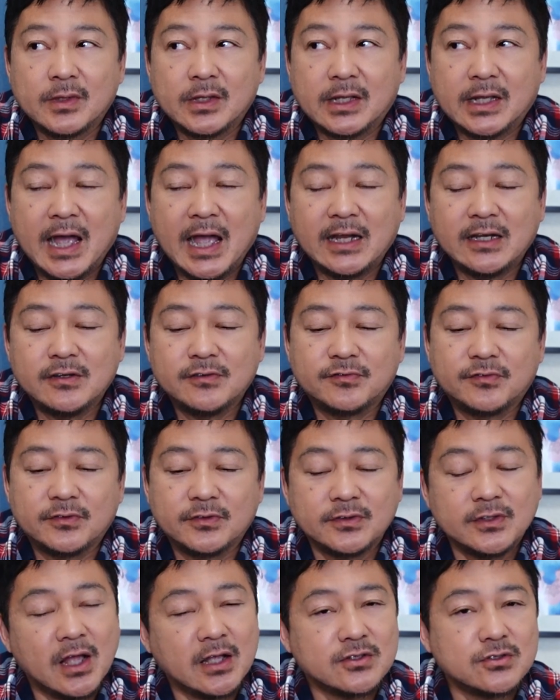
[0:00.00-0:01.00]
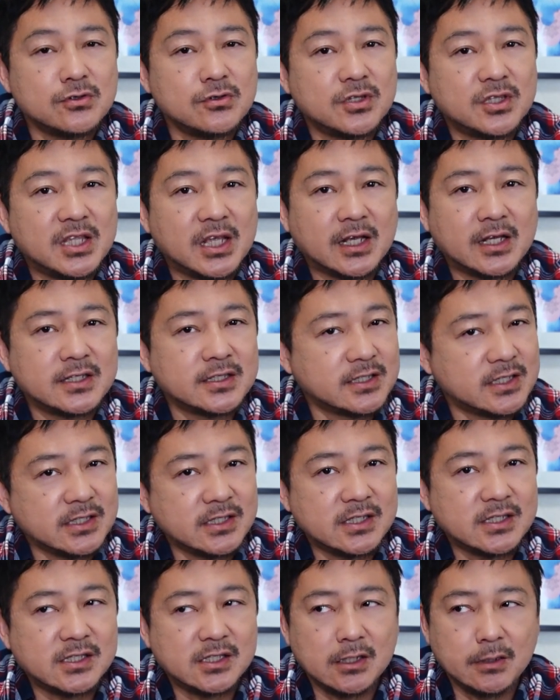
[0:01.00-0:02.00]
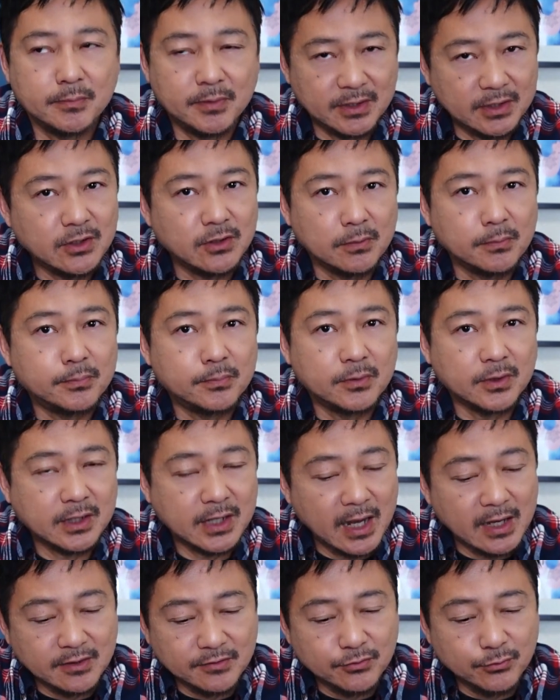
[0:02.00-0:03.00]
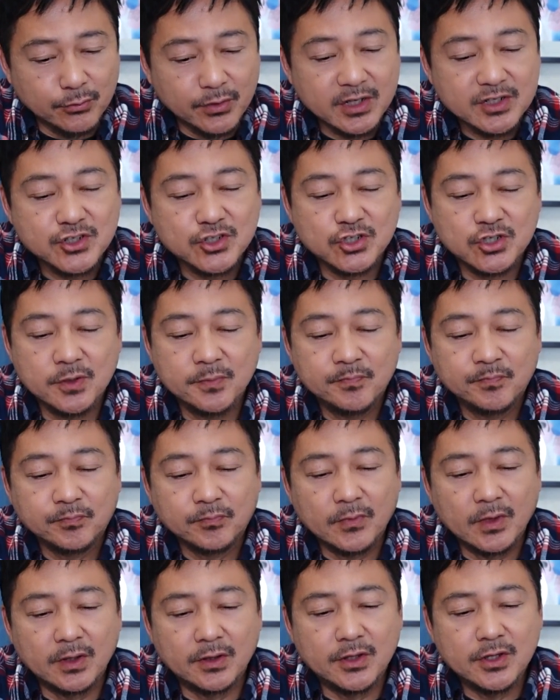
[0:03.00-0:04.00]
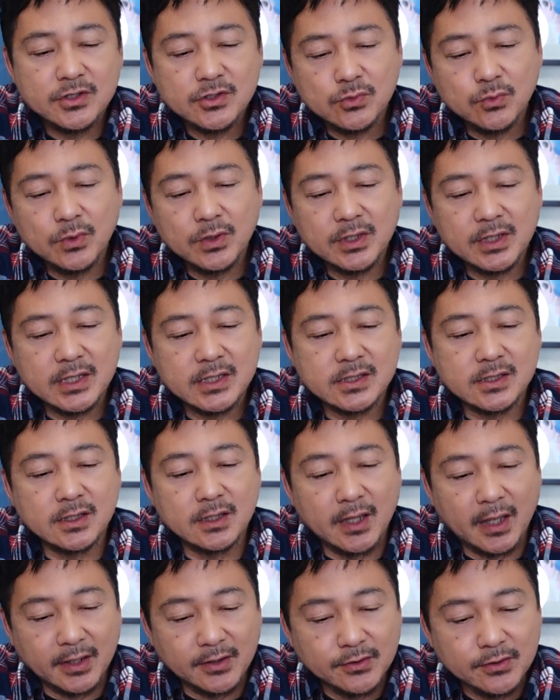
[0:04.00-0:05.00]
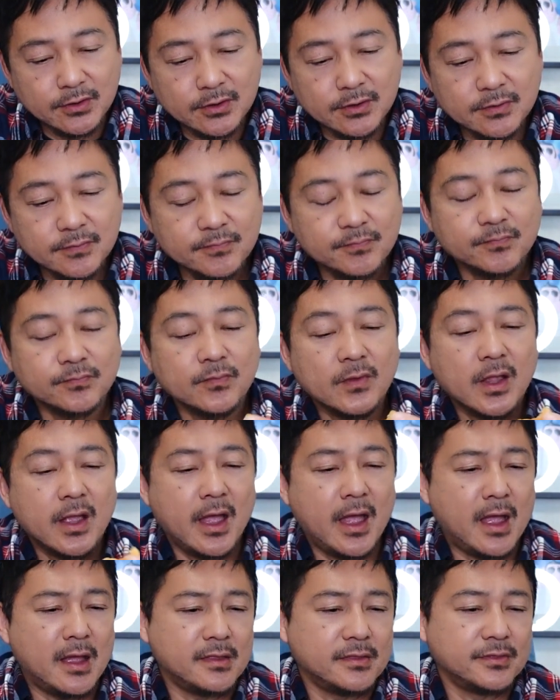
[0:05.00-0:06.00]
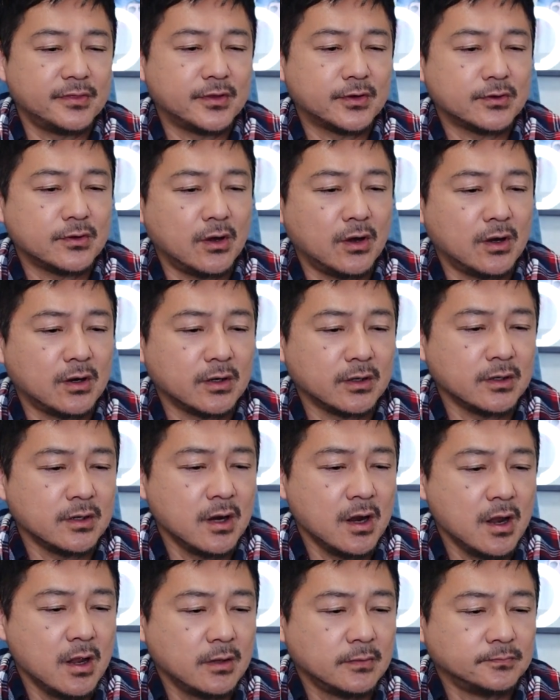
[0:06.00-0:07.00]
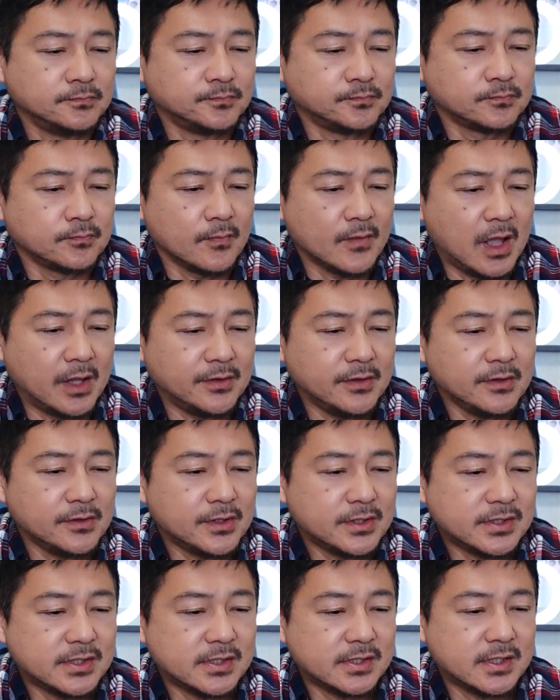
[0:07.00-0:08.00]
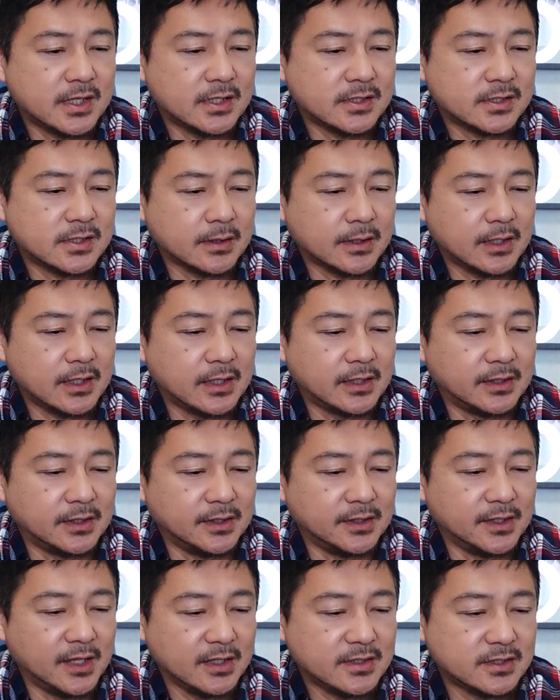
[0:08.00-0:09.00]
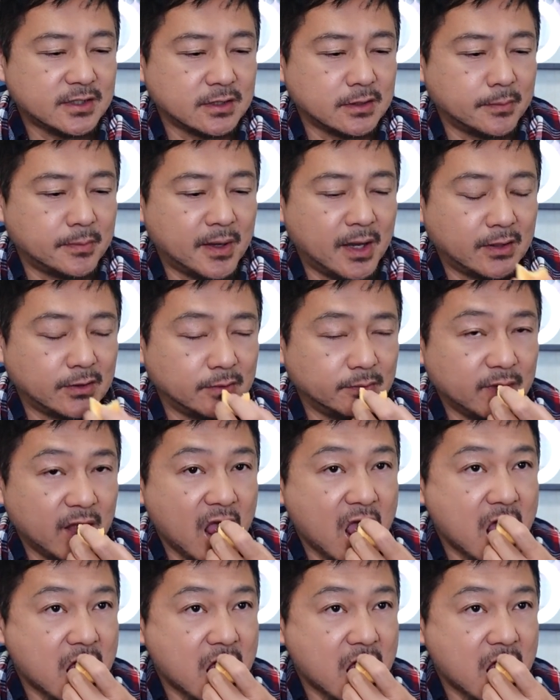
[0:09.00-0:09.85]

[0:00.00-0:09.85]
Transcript: kind of not too thick consistency, but you know, kind of rich. This one is lighter and there are, I think this is some kind of nuts on the bottom.